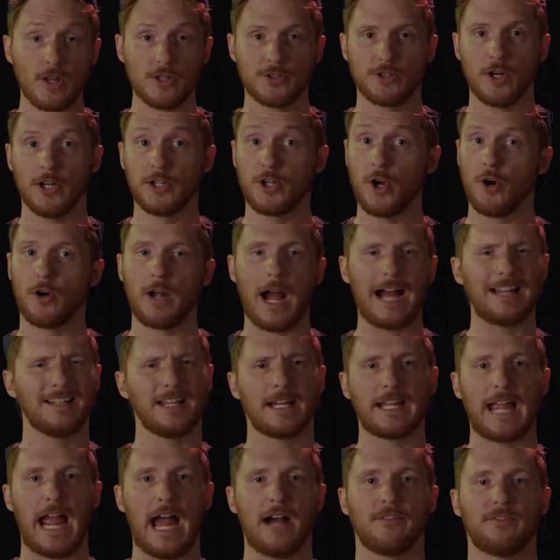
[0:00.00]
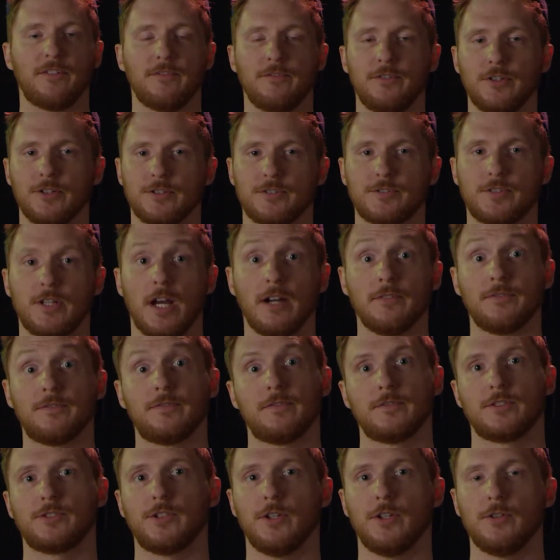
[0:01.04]
Sorry, Coke. I like half of your stuff,
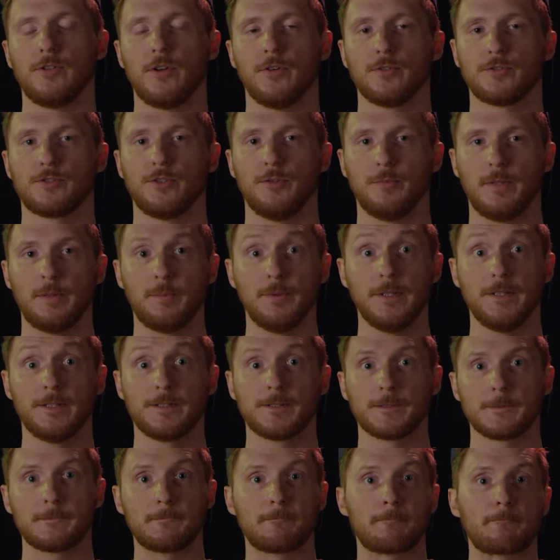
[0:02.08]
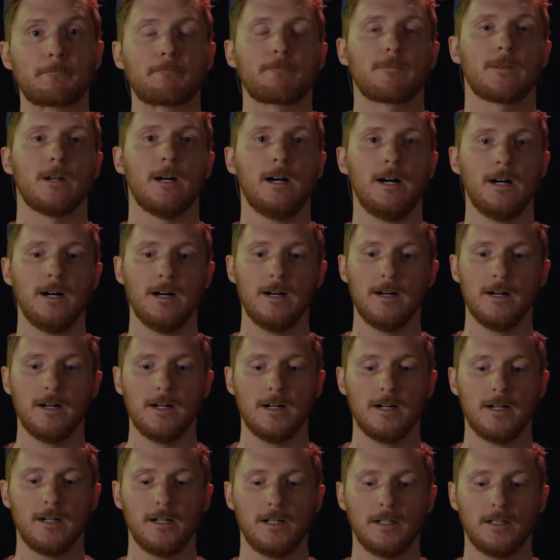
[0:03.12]
so don't sue me, please.
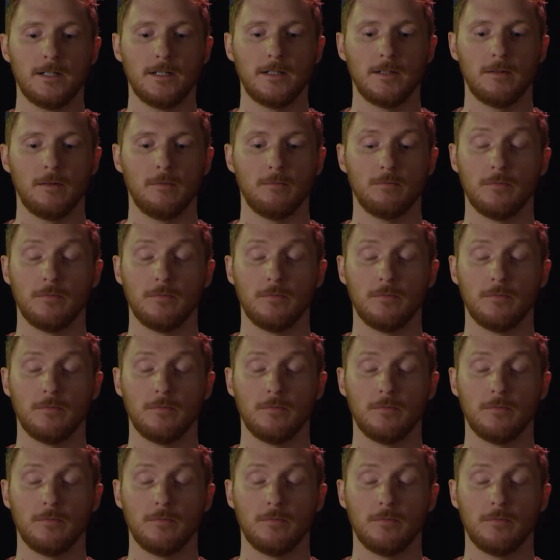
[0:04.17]
Um.